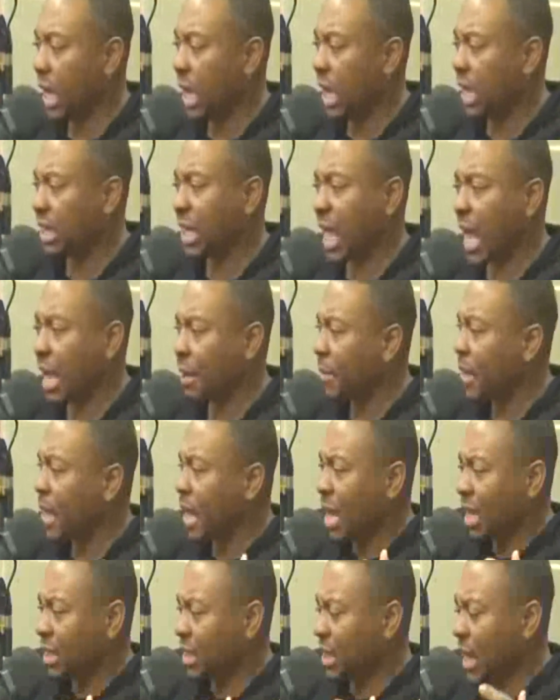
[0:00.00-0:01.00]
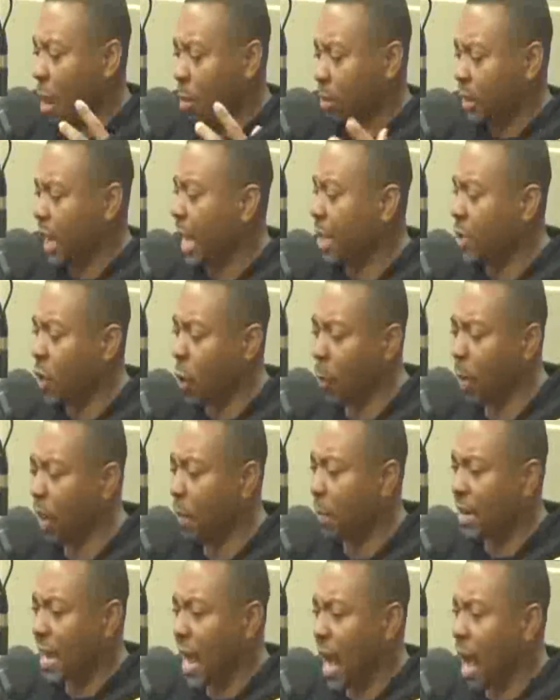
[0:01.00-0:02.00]
He's like, "See, they was hating on
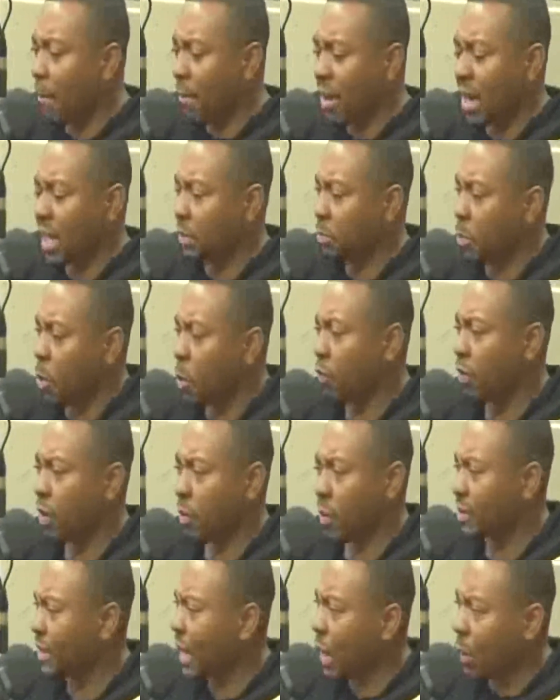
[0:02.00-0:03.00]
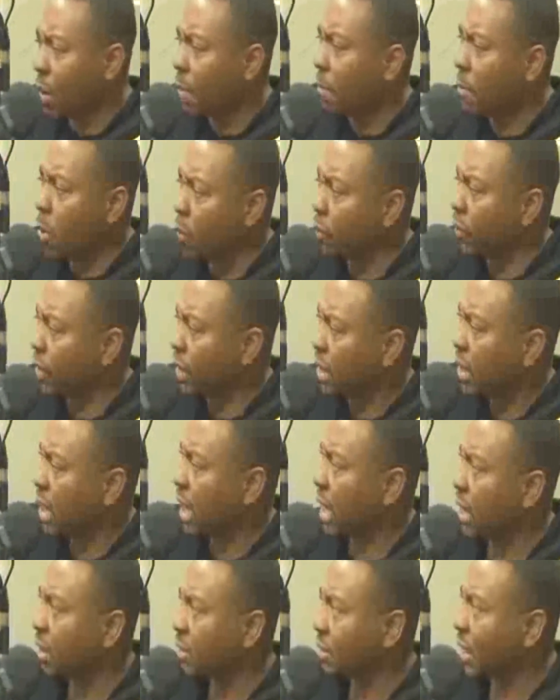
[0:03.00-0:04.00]
me, but now I'm in this movie." We was like, "What movie?"
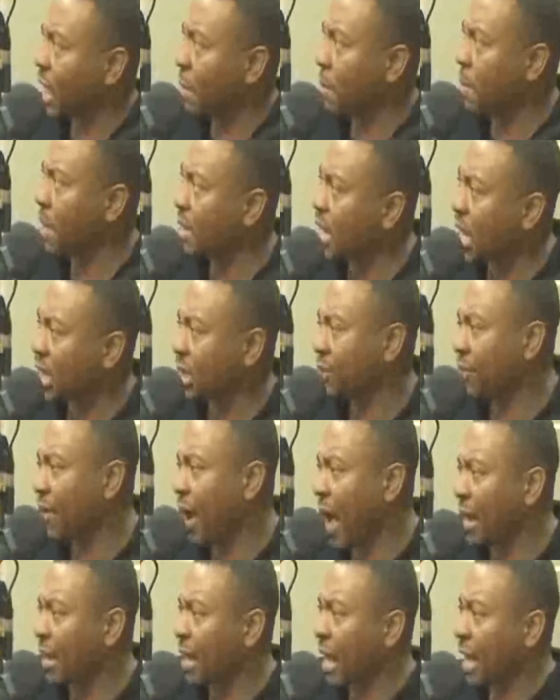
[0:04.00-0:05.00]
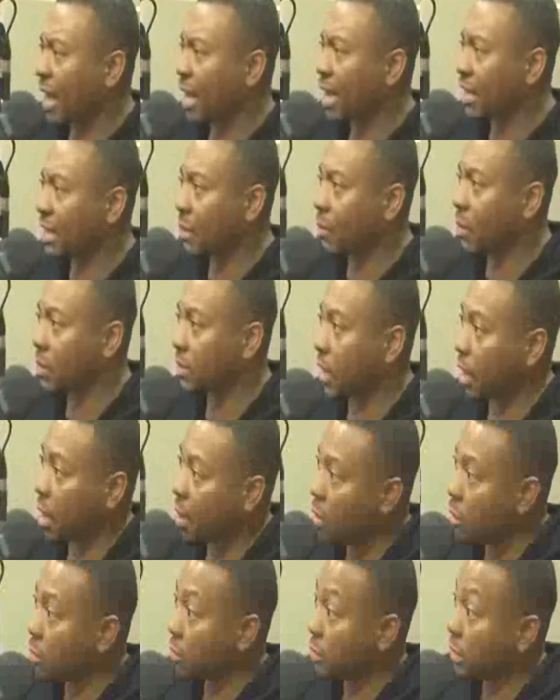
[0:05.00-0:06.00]
And he's like, "I'm in Next Friday." And then we was like,
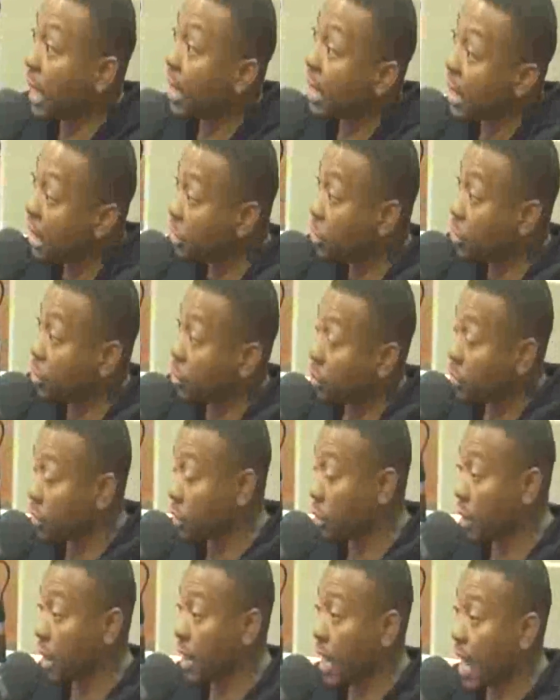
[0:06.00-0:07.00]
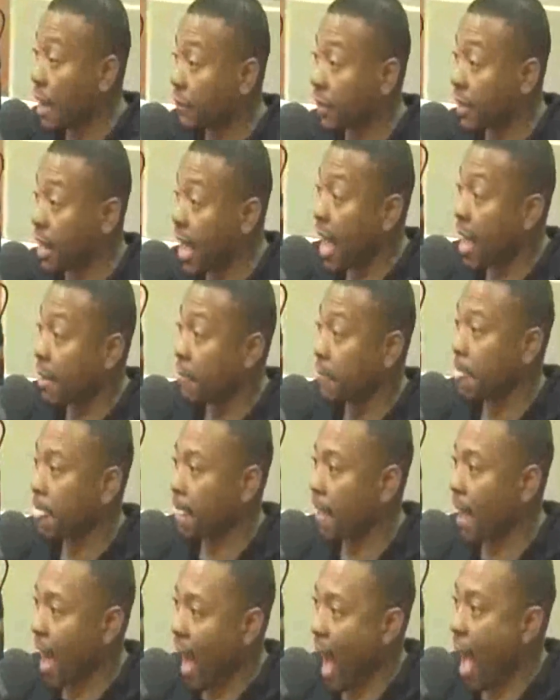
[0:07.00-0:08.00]
"Oh, that is you." So then after that,
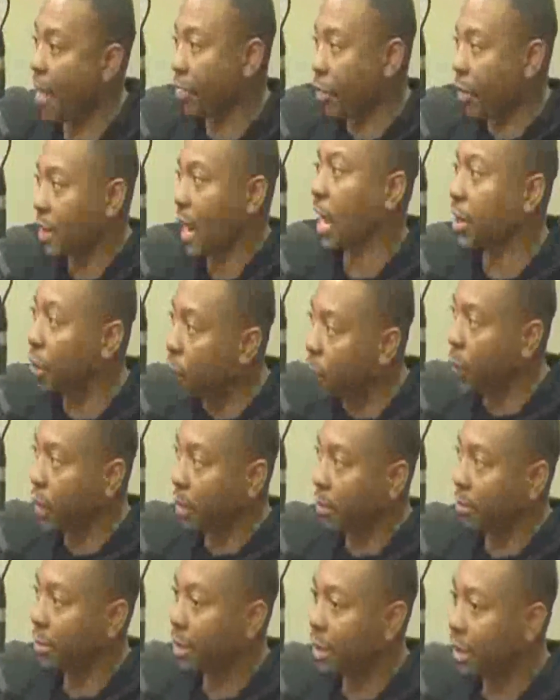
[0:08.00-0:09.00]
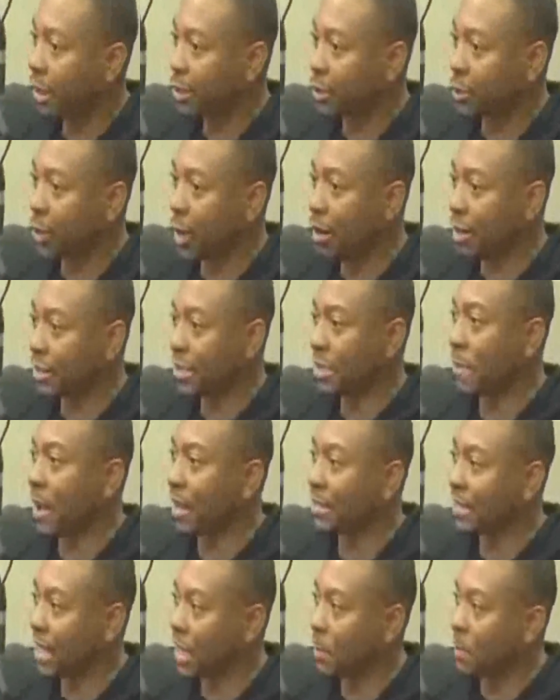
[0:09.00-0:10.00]
I thought I knew him. So every time
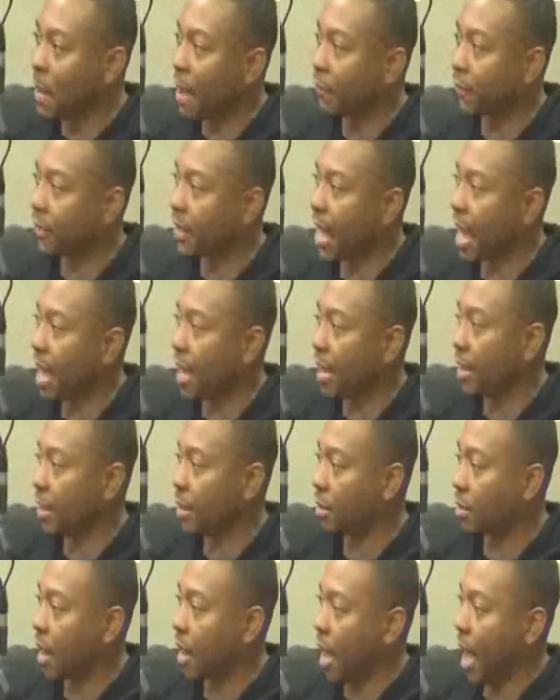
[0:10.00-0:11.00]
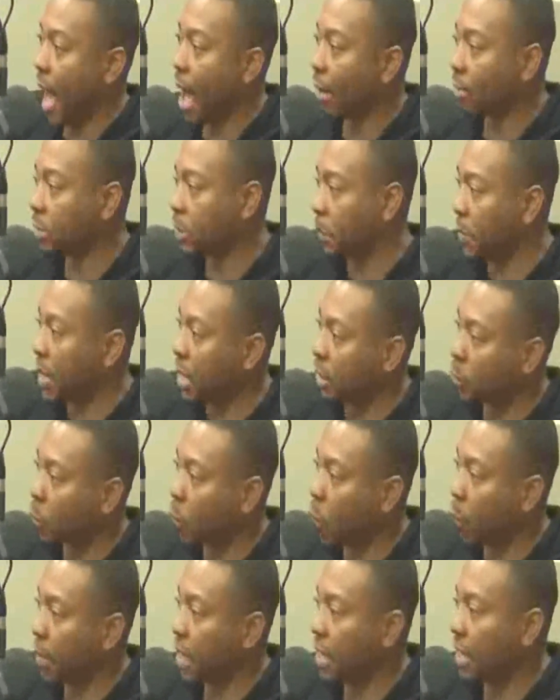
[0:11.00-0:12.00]
I seen him after that, I'll speak
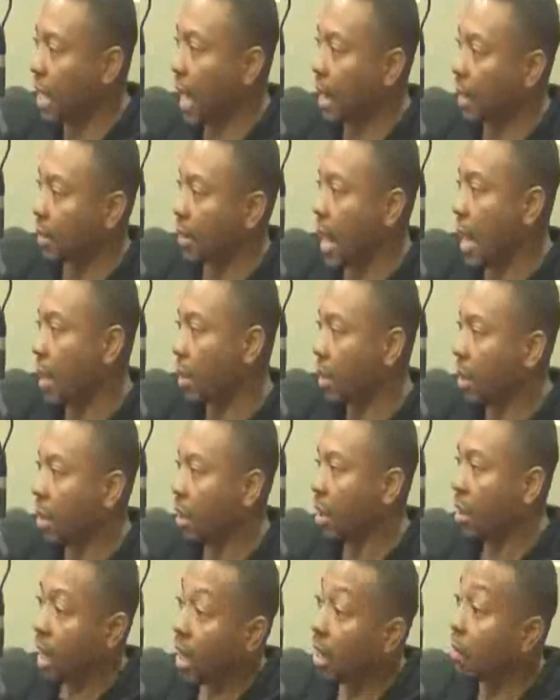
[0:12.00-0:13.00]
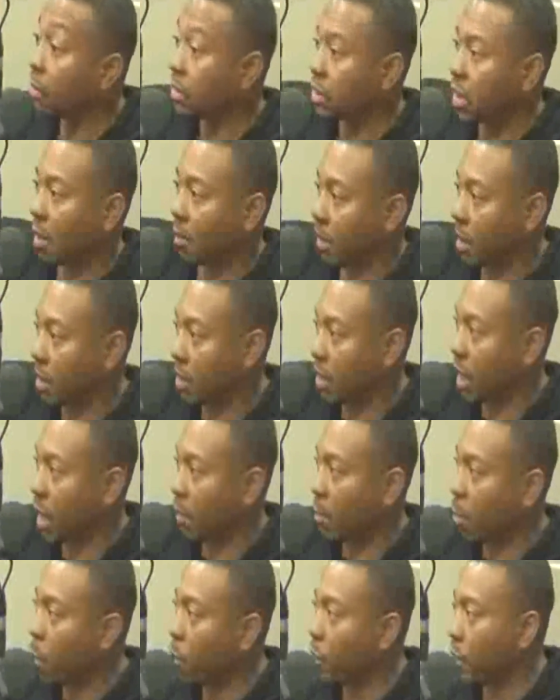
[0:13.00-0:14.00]
to him. He kind of like, hey, what's up? And then he
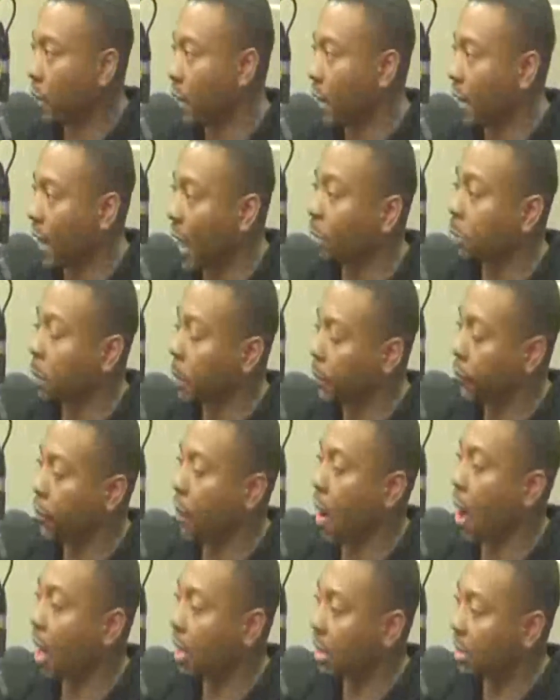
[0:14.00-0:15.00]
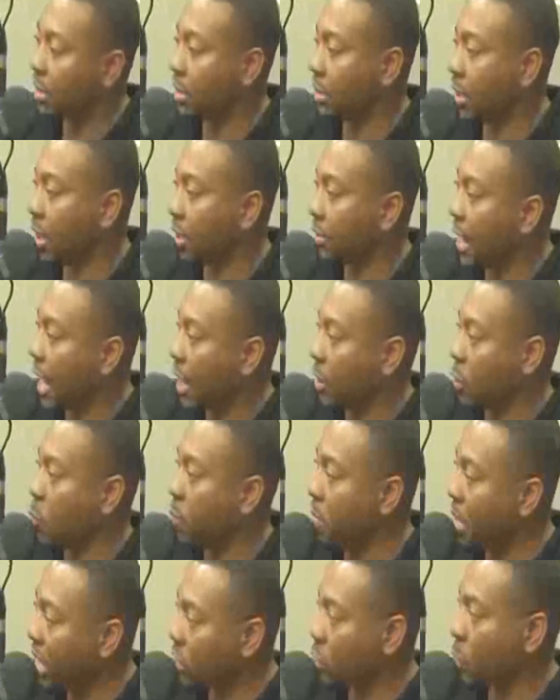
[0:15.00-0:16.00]
kept moving. And that was before I understood that you
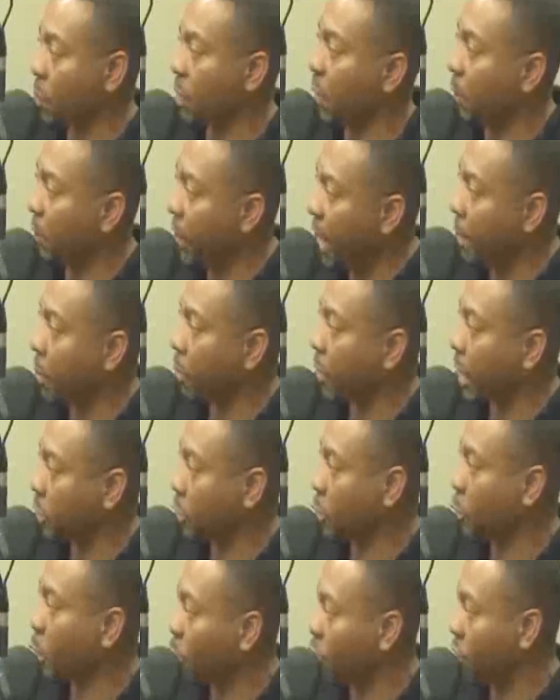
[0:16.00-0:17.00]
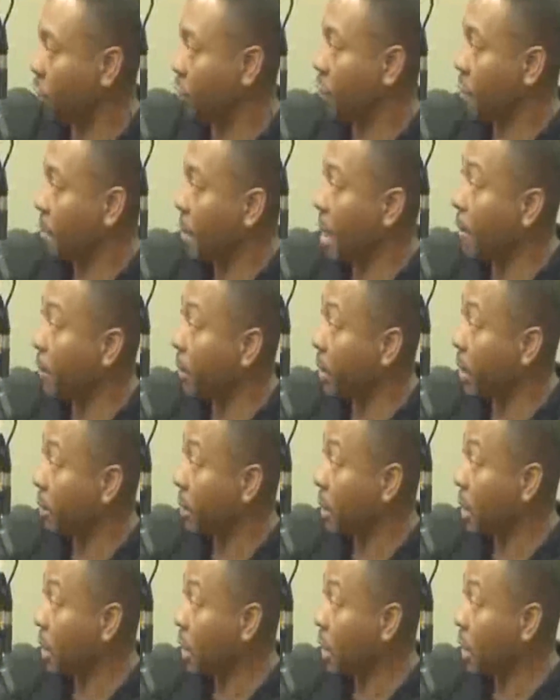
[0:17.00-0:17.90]
meet so many people that you don't really remember them.